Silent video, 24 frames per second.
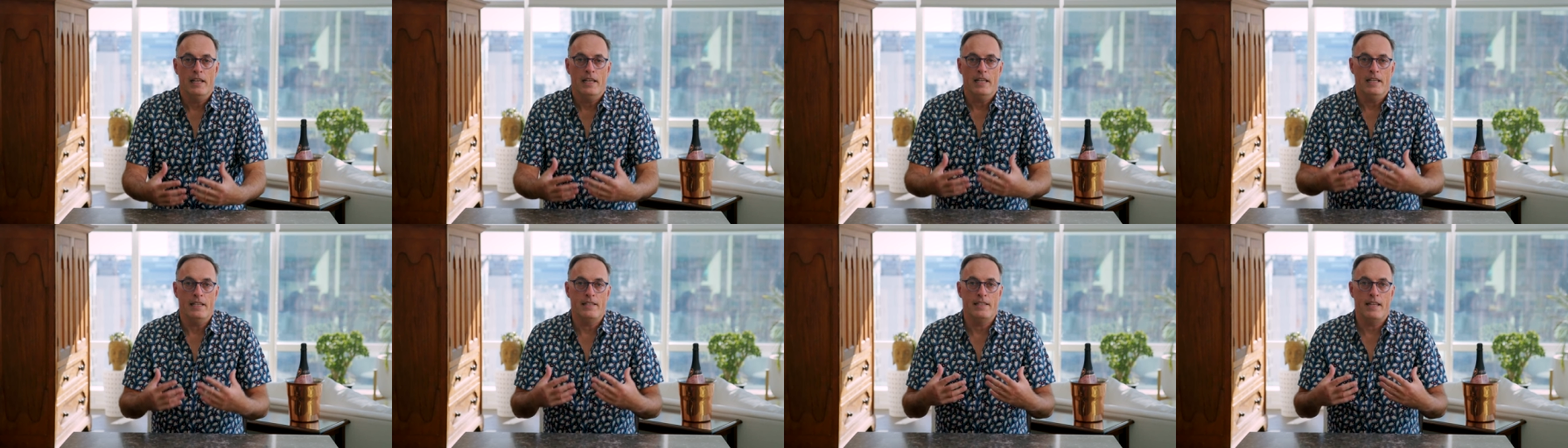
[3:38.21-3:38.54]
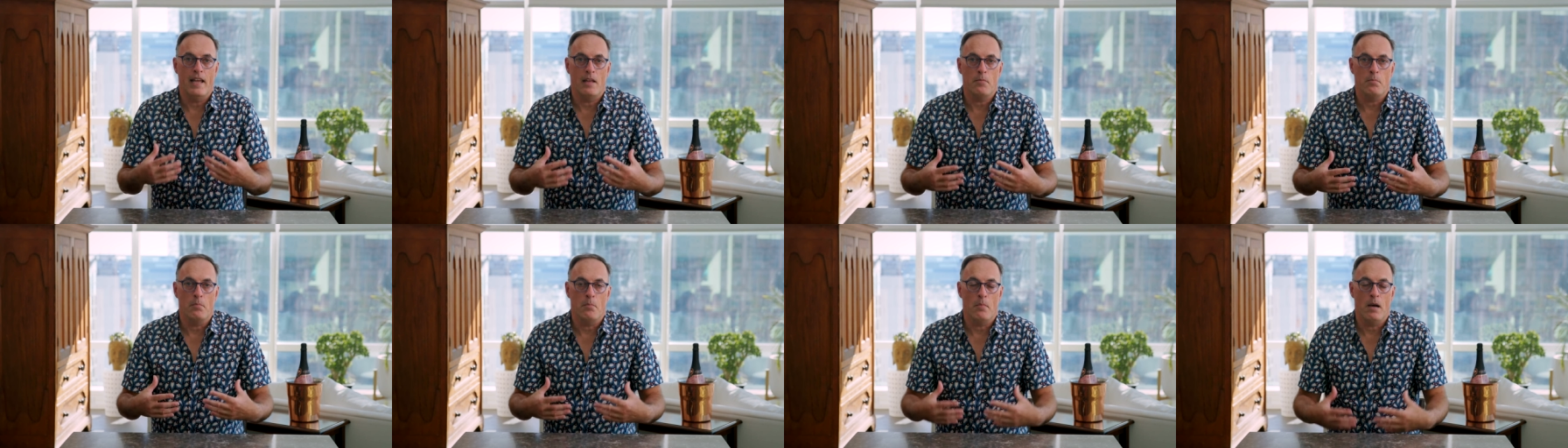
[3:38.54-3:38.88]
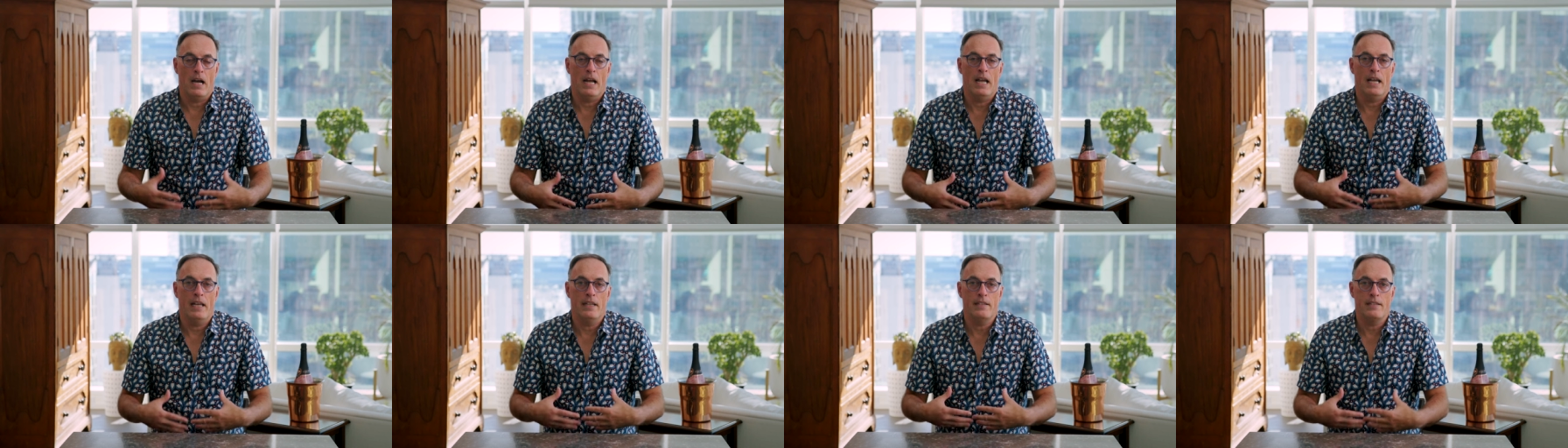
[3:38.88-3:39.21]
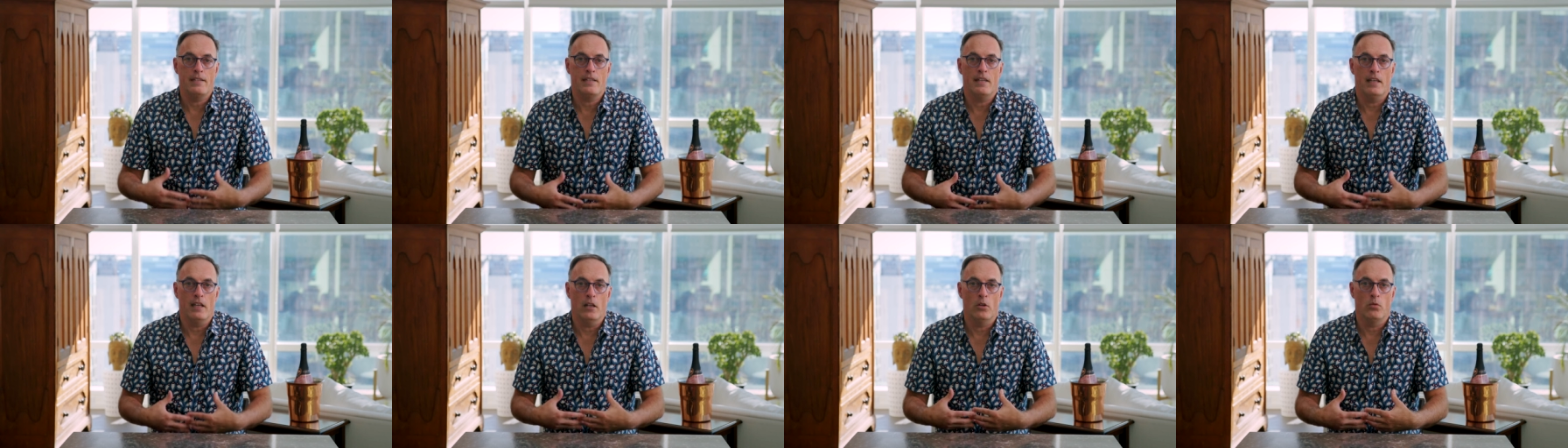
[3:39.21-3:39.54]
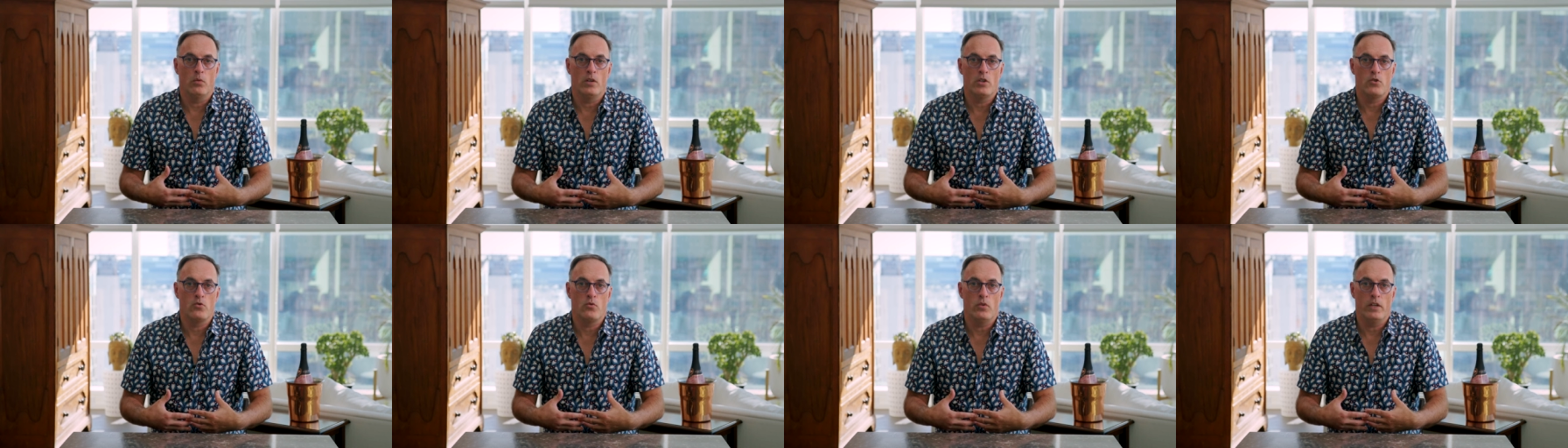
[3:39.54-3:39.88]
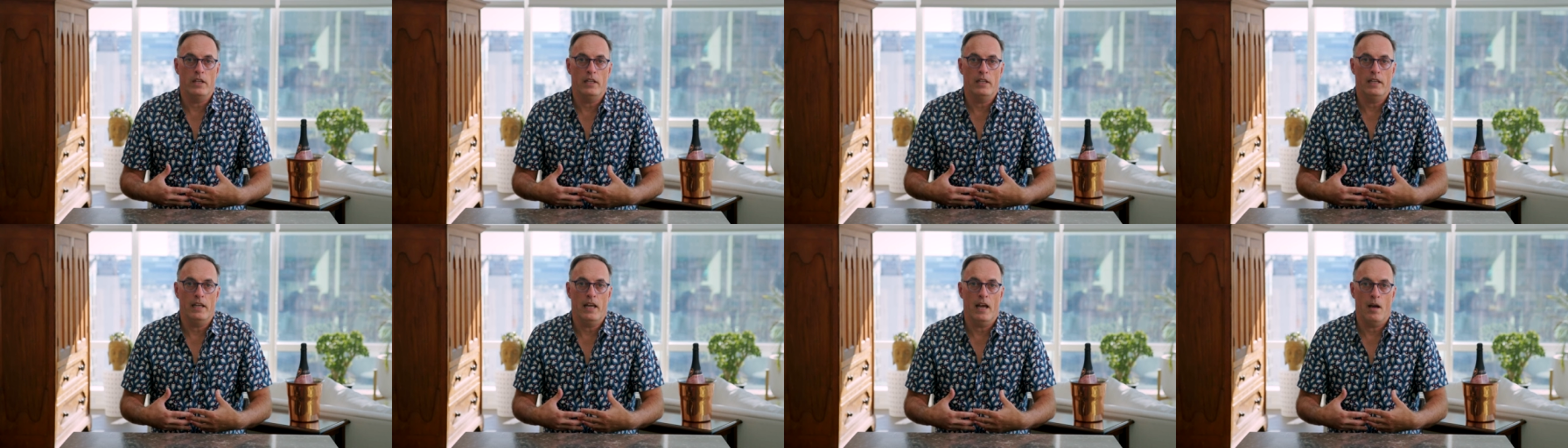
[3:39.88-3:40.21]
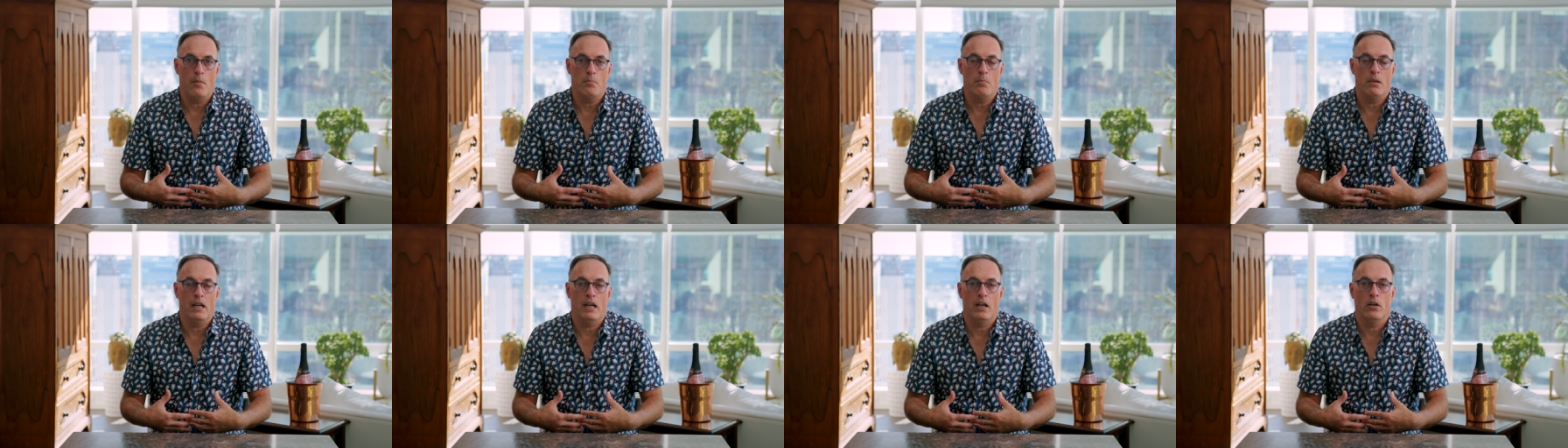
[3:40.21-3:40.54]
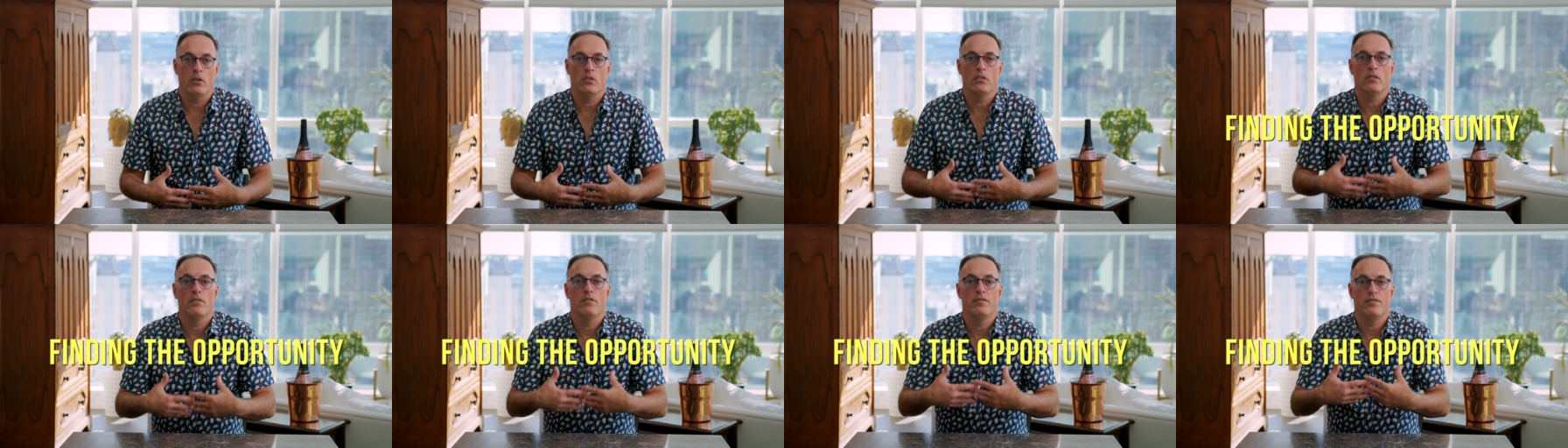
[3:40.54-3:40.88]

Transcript: is that my skill was really about